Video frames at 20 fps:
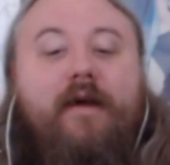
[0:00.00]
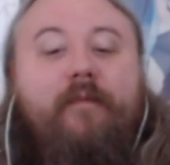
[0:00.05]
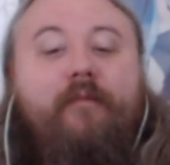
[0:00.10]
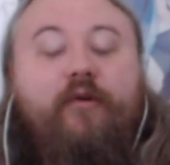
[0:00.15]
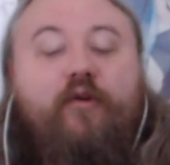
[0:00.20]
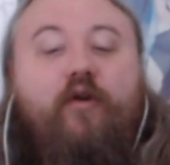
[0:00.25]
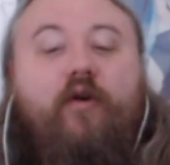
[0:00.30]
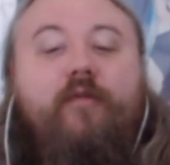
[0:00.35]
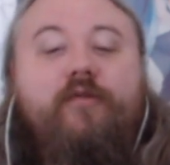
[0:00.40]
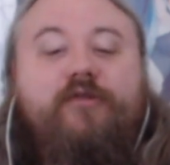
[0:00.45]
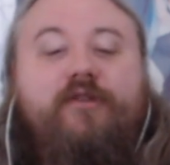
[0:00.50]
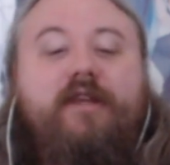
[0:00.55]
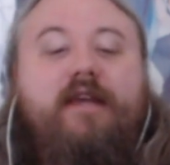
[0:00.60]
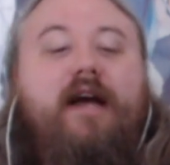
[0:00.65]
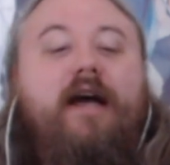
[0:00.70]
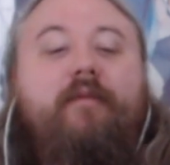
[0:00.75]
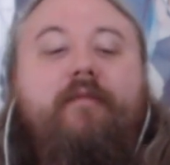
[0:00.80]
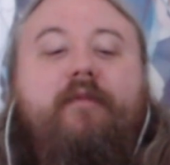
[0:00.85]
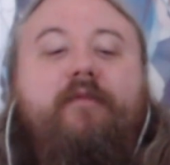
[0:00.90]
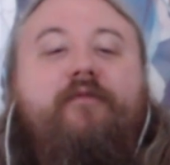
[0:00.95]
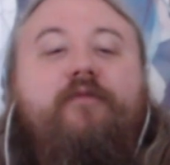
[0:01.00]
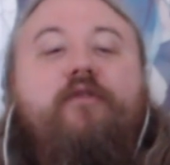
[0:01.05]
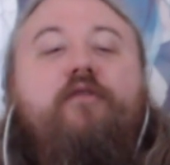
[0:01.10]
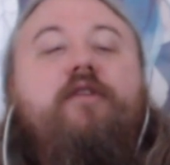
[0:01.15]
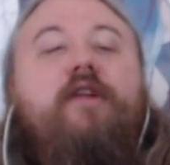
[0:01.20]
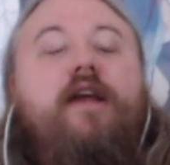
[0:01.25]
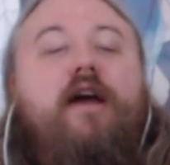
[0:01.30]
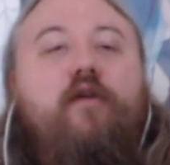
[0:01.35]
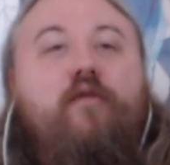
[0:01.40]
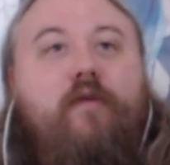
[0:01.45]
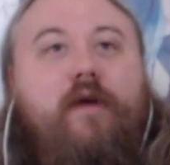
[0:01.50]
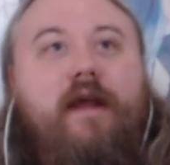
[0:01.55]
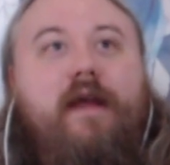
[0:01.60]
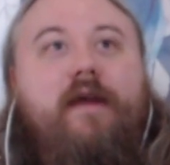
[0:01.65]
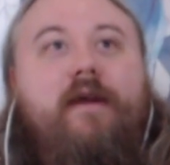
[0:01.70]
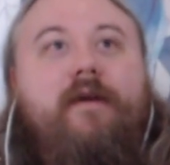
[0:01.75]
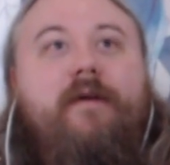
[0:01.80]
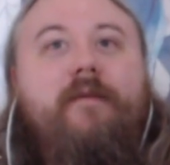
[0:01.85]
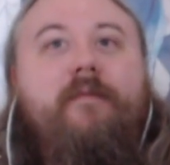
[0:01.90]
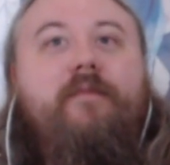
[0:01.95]
But obviously, I'm fully
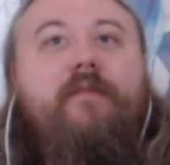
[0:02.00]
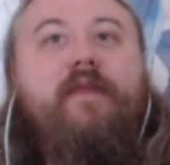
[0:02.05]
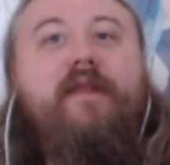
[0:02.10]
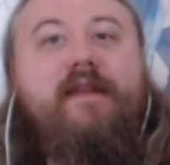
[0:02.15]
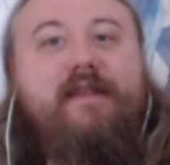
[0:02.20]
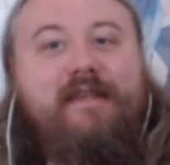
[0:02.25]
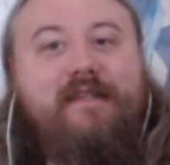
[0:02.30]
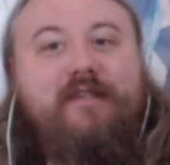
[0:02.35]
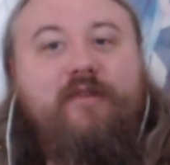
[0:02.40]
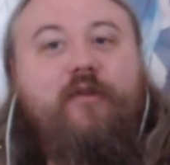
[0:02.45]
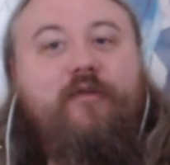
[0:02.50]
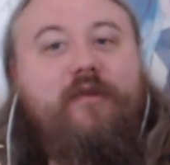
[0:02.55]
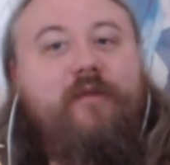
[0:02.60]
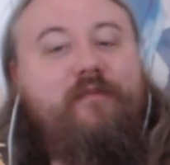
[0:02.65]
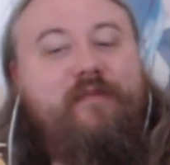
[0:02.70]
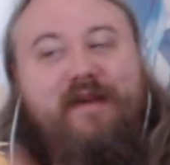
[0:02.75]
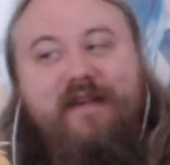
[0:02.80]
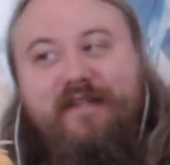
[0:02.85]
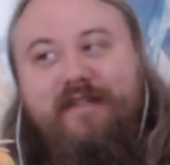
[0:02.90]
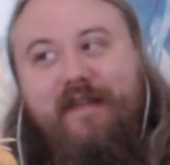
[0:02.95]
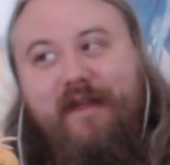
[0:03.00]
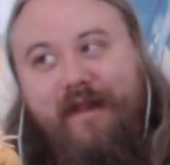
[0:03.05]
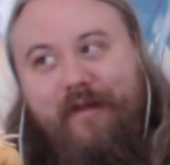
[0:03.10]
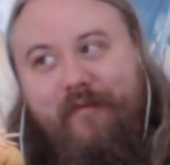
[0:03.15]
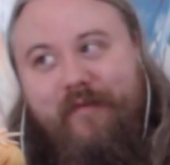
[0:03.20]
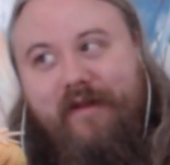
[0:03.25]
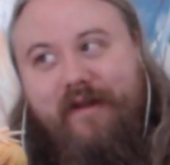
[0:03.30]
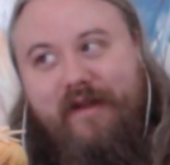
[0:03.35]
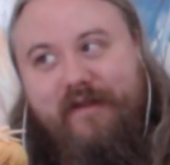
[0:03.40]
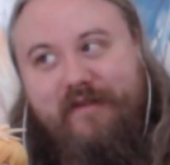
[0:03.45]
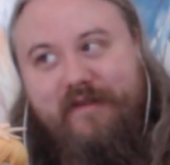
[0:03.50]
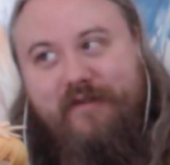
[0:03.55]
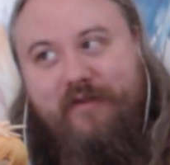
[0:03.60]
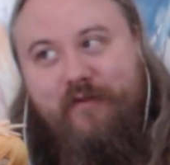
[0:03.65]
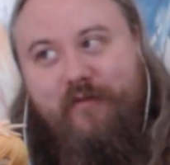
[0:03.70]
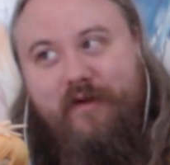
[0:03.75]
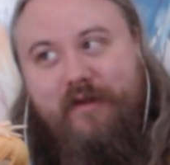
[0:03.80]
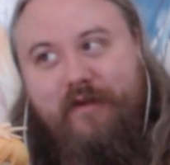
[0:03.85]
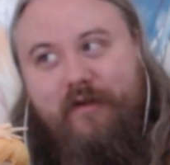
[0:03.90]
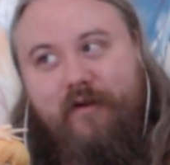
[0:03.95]
aware that this is not the best anime this season,
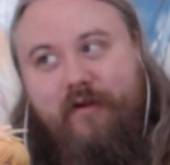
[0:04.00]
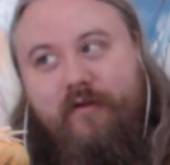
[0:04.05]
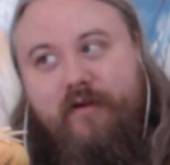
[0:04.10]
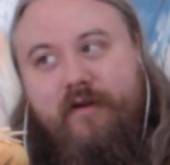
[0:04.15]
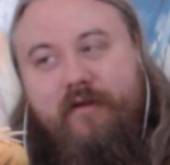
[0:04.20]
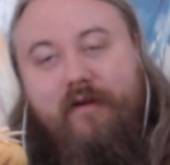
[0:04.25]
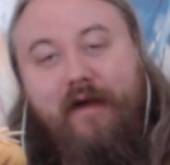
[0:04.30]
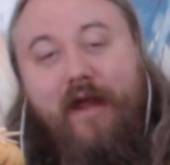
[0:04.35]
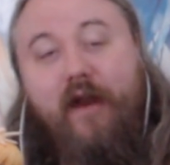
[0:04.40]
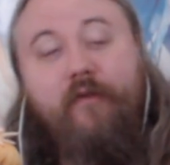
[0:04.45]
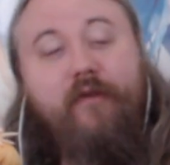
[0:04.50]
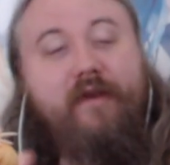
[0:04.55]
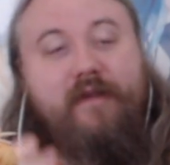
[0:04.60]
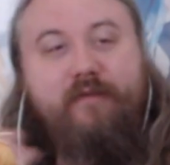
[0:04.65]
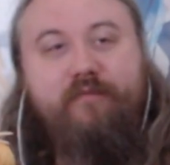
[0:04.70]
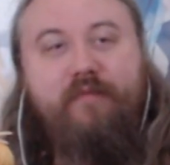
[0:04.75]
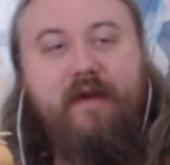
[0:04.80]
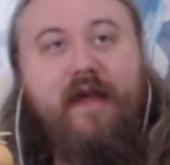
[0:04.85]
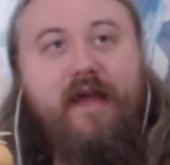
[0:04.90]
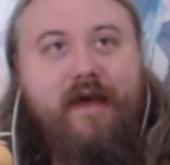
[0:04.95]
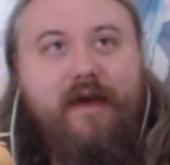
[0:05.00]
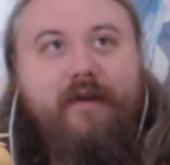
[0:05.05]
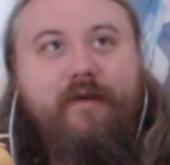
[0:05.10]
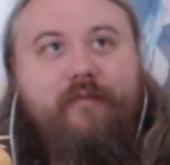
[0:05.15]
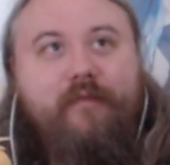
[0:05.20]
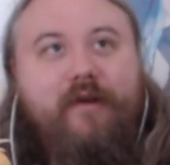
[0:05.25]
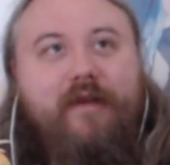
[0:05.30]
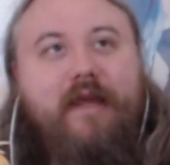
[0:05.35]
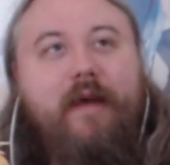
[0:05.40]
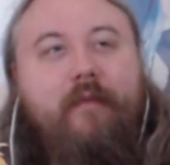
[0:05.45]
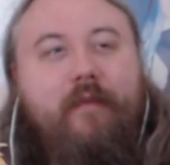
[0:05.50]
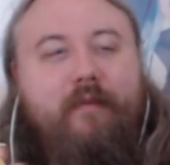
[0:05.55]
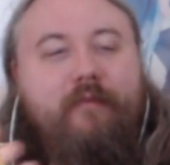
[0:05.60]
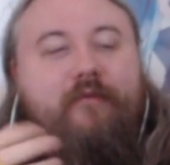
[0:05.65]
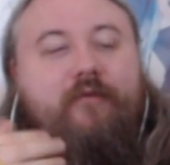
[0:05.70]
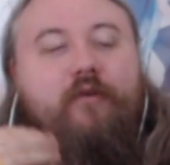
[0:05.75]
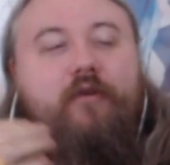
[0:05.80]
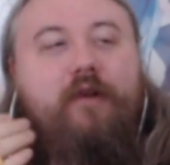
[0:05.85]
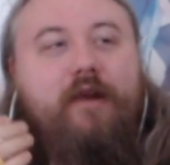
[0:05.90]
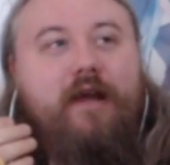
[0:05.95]
right? You know, I don't think it's bad, but I'm
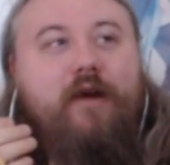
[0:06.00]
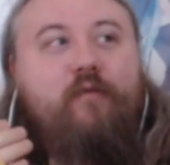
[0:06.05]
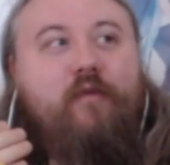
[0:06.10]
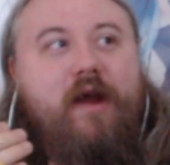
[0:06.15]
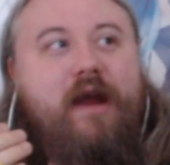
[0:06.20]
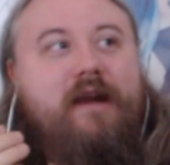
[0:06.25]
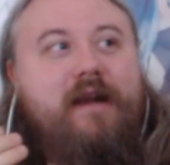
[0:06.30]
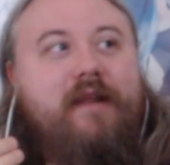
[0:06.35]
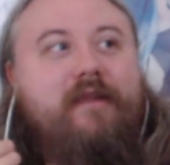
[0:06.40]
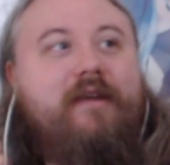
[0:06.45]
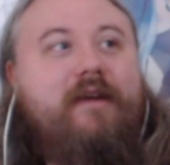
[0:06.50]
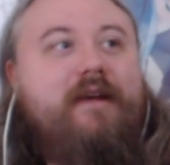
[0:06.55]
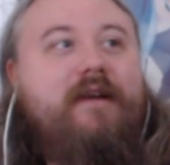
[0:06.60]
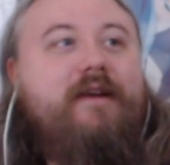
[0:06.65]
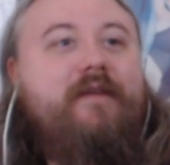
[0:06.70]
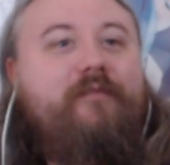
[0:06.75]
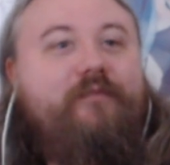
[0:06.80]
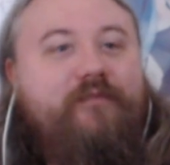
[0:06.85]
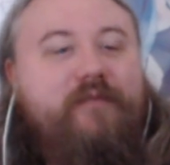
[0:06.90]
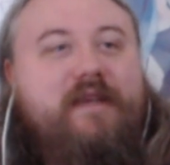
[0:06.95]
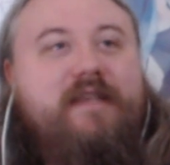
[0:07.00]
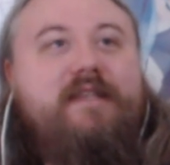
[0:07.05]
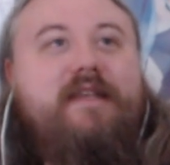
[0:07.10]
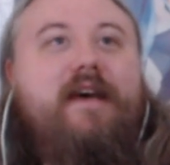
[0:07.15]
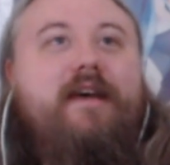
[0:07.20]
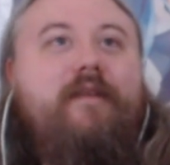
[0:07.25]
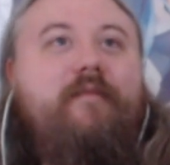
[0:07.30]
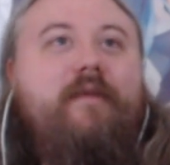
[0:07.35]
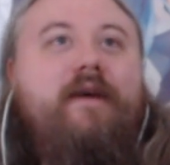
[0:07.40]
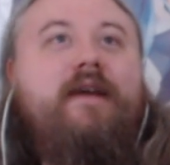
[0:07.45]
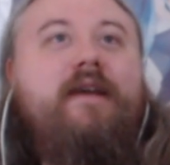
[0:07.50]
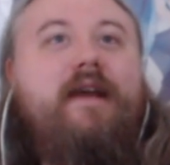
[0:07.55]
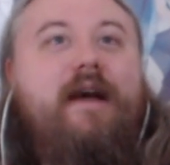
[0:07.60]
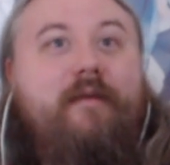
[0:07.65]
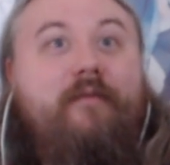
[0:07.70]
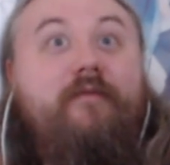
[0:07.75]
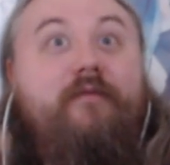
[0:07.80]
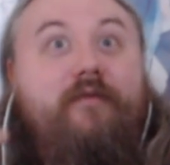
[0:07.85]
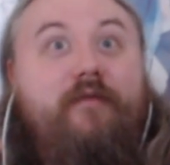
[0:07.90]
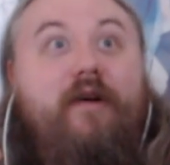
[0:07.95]
fully aware that this anime,
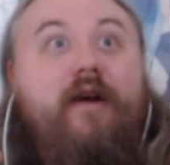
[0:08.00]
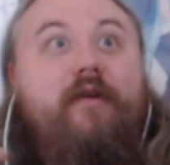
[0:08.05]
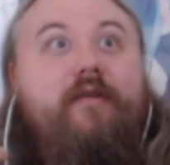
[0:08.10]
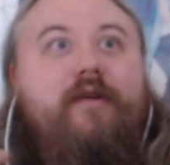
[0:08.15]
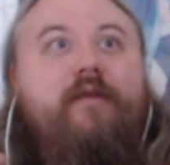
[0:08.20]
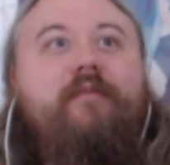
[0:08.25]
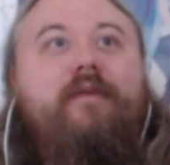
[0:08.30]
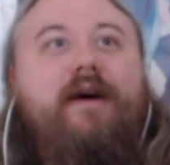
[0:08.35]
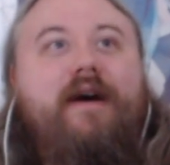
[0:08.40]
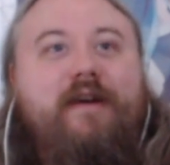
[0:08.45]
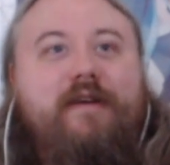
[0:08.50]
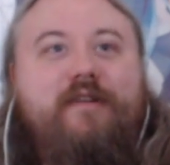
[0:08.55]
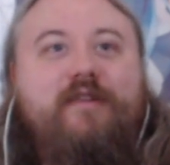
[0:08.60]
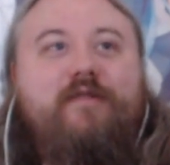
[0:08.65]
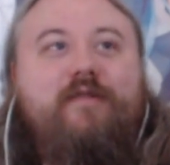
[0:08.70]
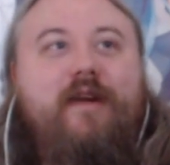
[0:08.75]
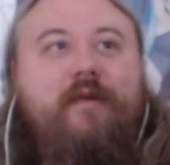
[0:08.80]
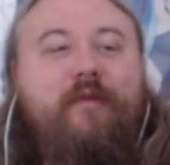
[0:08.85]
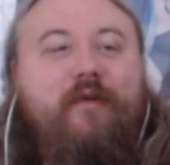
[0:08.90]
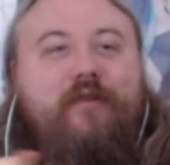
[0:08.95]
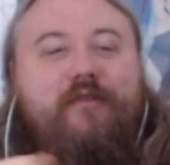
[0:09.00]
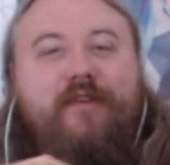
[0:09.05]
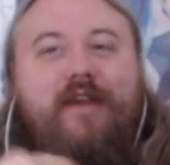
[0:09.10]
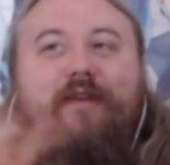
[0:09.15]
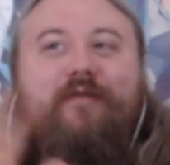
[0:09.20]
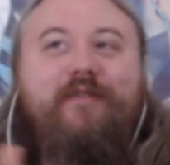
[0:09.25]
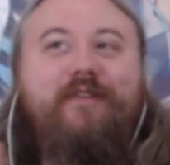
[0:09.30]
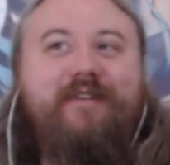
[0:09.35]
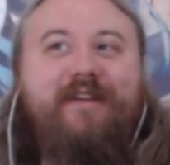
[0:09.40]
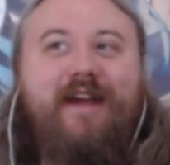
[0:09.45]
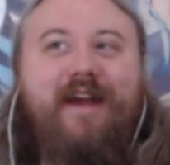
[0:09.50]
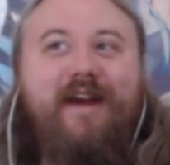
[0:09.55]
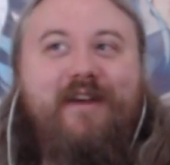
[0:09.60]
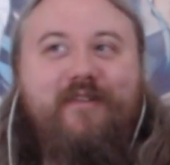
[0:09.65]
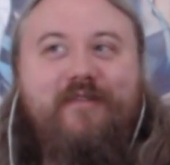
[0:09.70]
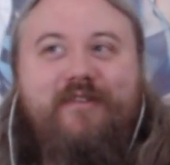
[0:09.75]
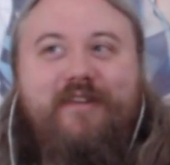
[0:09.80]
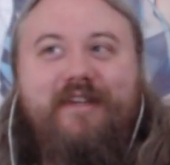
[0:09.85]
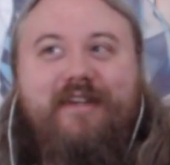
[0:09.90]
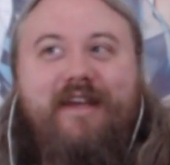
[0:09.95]
I'm very biased, right? Because every
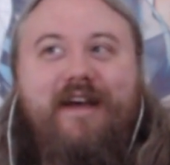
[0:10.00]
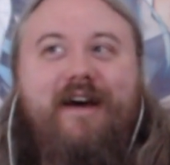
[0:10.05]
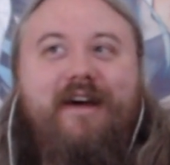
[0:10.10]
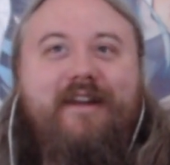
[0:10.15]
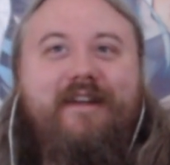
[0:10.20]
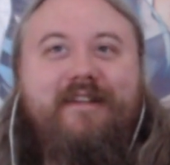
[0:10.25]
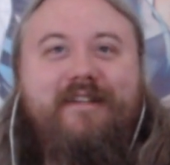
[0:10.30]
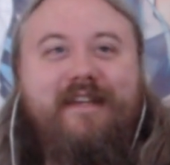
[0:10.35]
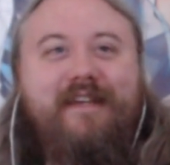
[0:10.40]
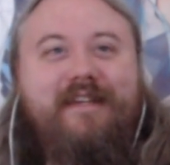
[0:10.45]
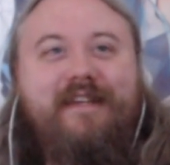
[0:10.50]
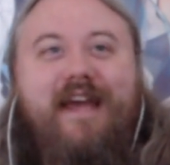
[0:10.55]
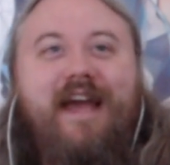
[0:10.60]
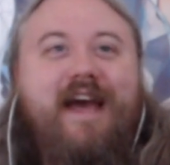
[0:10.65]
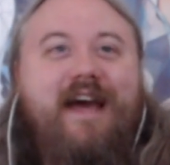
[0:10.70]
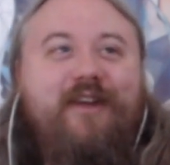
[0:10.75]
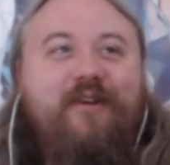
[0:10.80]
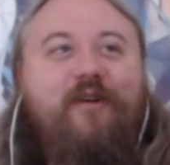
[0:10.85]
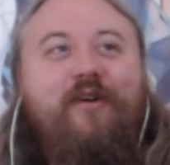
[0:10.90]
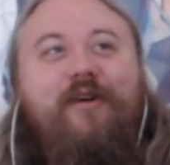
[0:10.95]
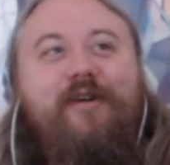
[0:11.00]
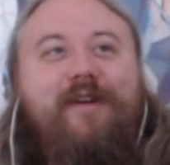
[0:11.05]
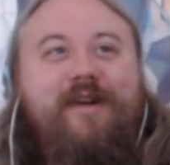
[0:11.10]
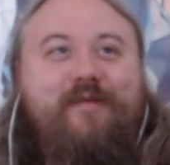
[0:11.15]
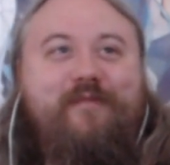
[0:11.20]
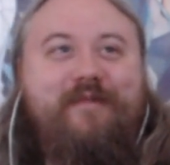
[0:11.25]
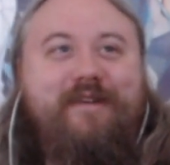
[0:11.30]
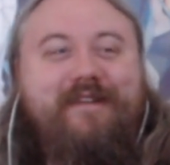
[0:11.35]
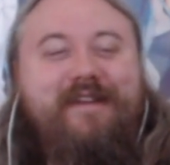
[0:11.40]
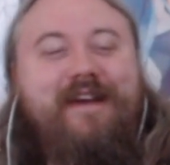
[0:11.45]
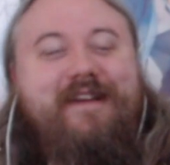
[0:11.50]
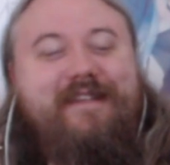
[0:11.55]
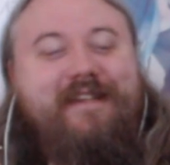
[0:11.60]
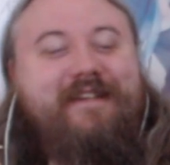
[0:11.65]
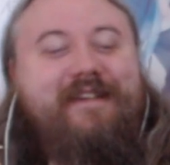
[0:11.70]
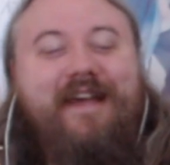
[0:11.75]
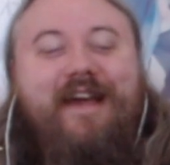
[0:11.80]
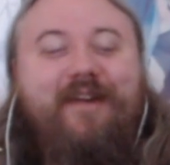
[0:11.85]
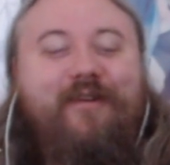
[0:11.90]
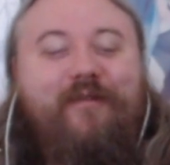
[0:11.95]
character is a gal, it's a gal horror, right? Yeah, it's a
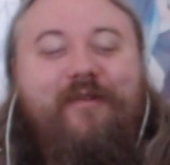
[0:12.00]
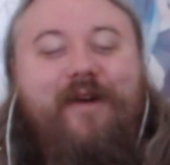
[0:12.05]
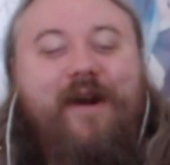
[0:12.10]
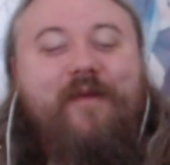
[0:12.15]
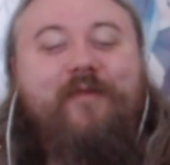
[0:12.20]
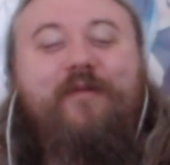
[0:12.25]
gal horror.